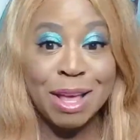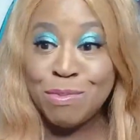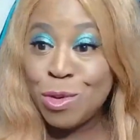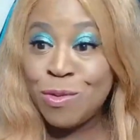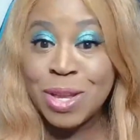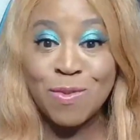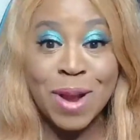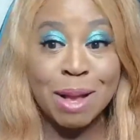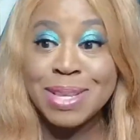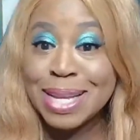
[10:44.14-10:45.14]
Movie
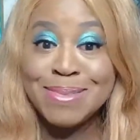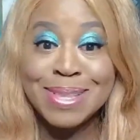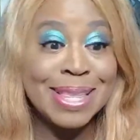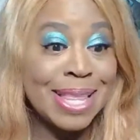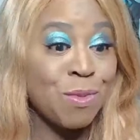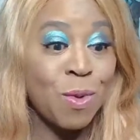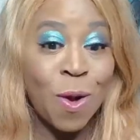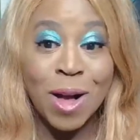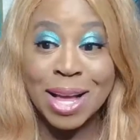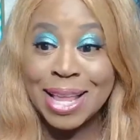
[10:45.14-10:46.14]
wrapped up. They were
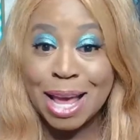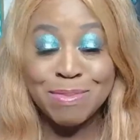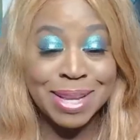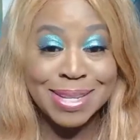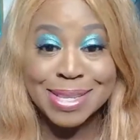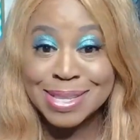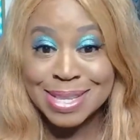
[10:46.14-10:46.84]
all clapping,